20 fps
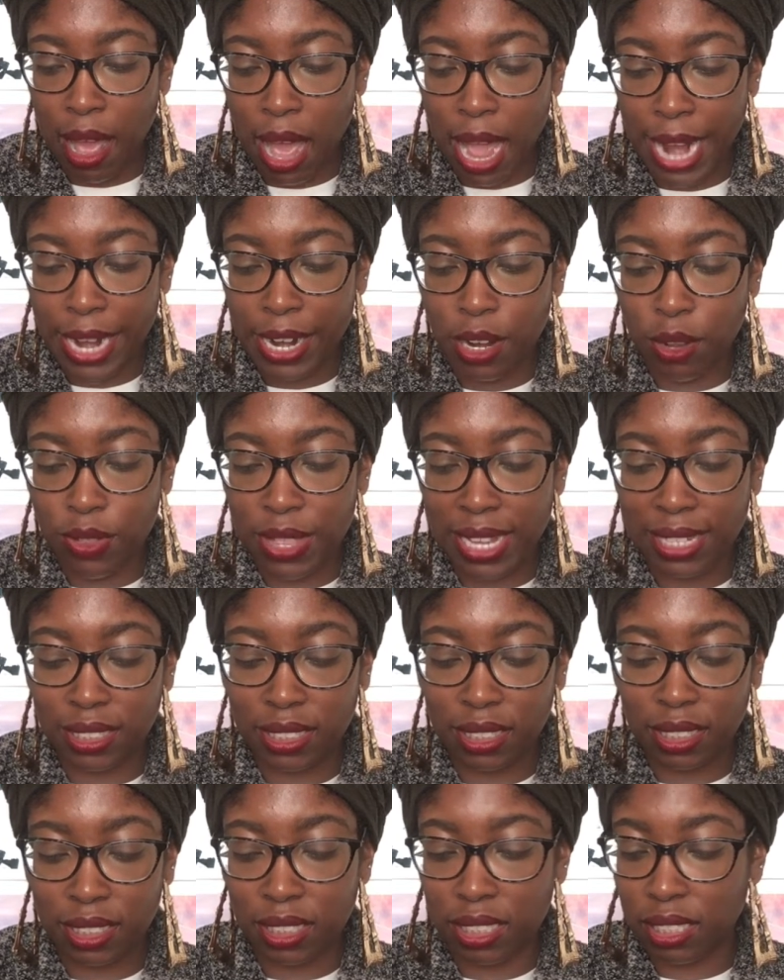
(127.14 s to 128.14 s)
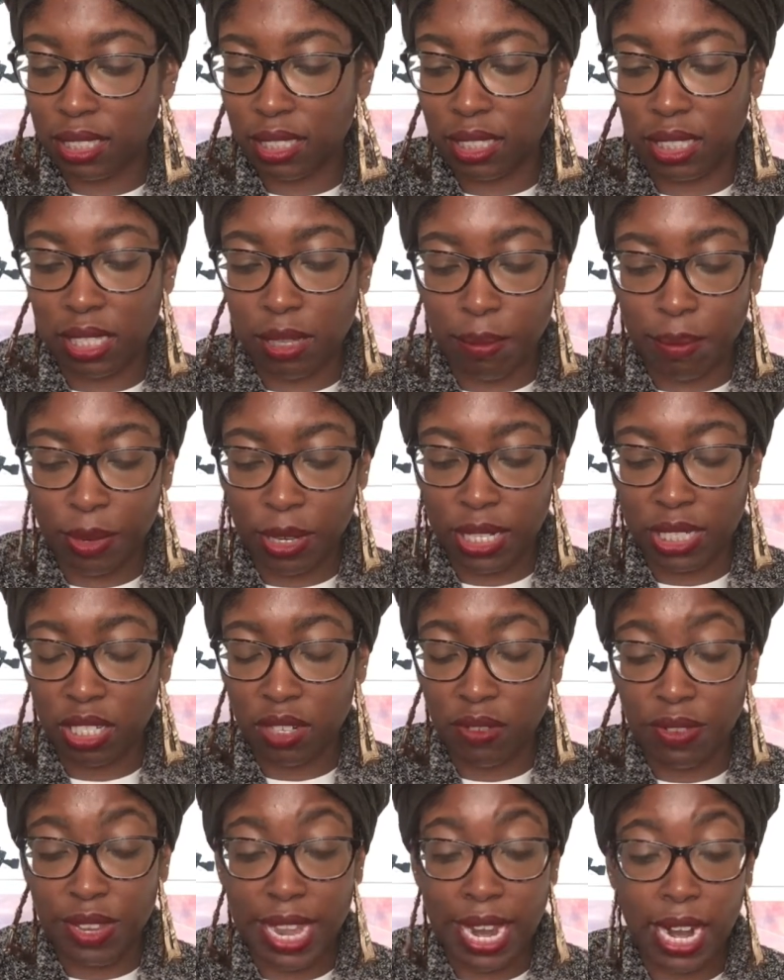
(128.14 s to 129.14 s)
I know there's symbology
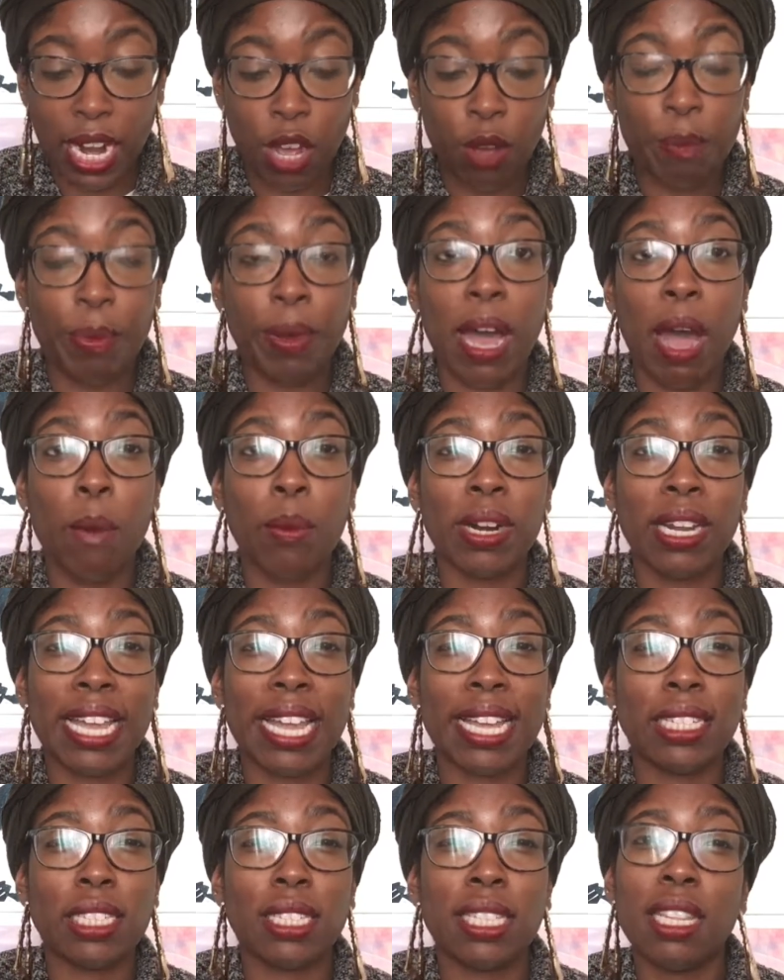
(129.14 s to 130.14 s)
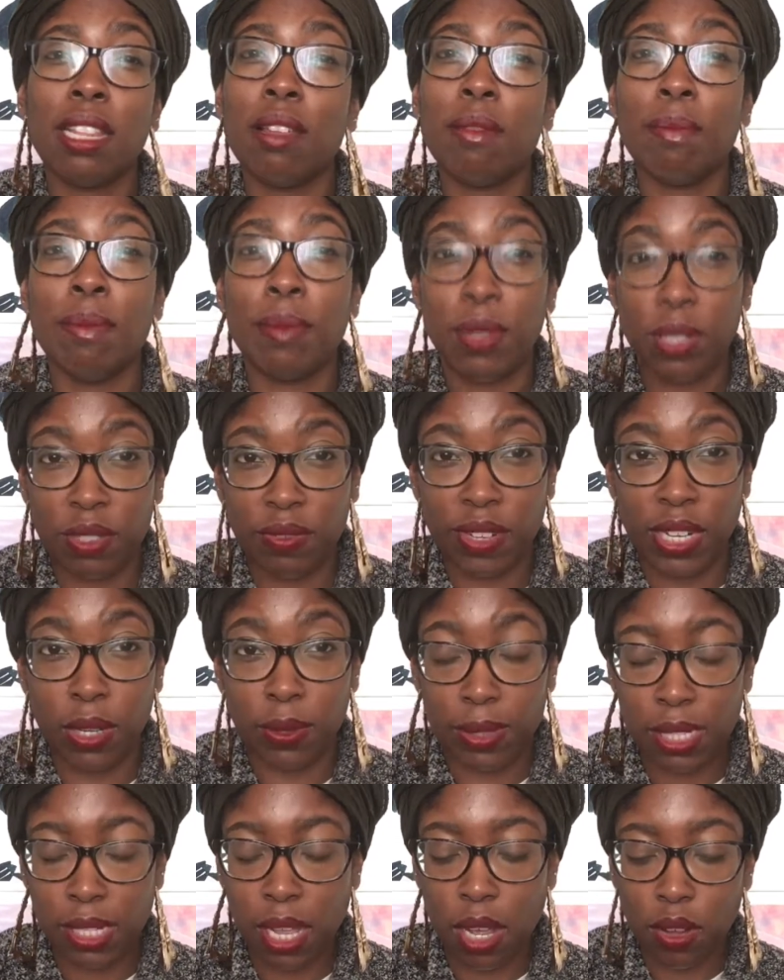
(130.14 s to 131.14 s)
of yellow, but I want to get into the music video
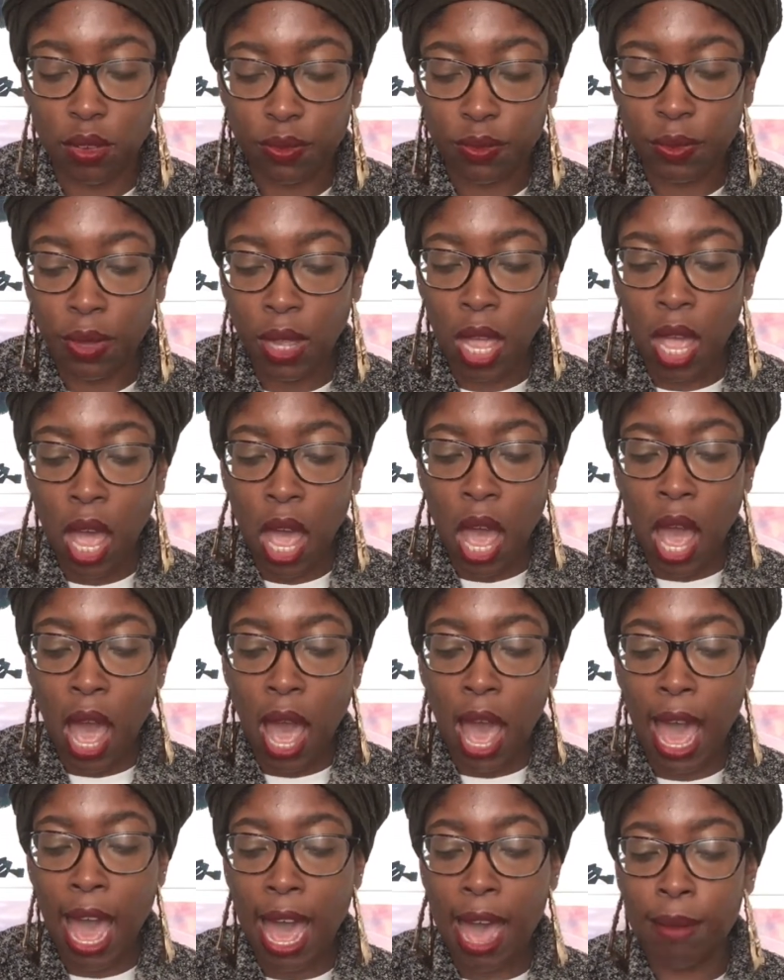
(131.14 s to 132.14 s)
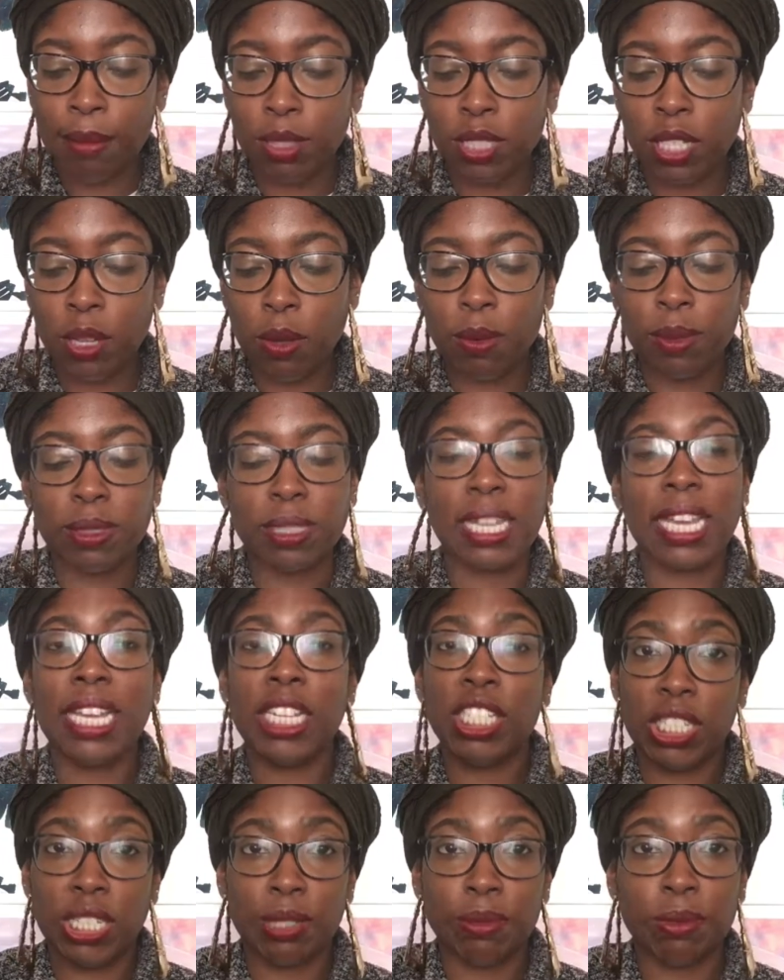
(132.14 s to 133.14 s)
itself. So
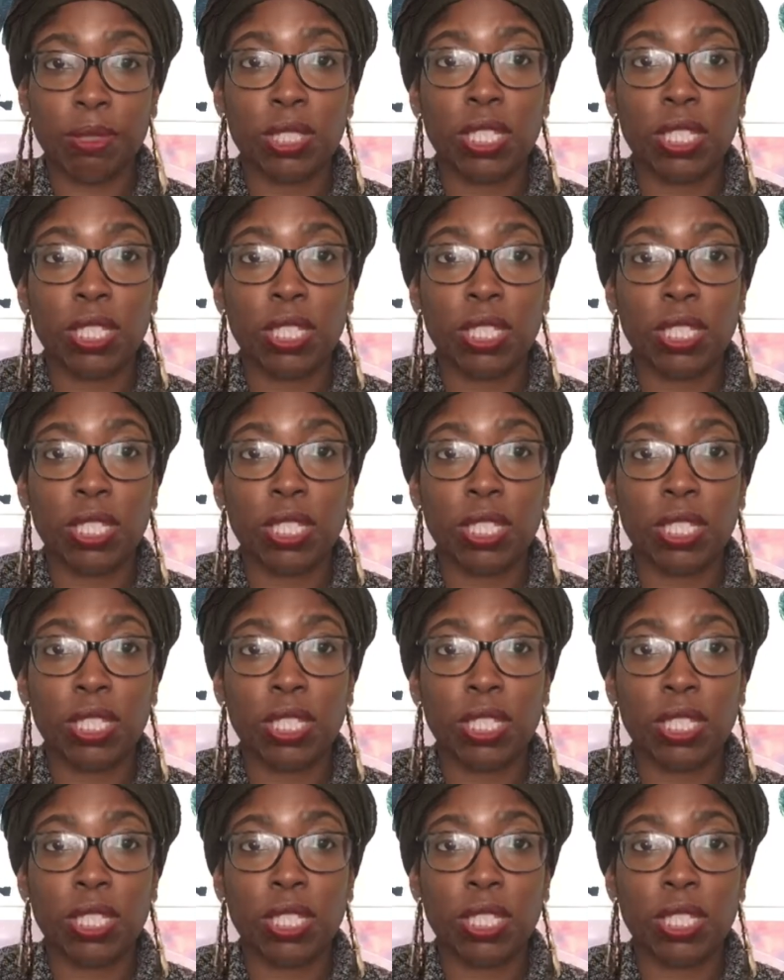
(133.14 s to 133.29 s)
Heejin.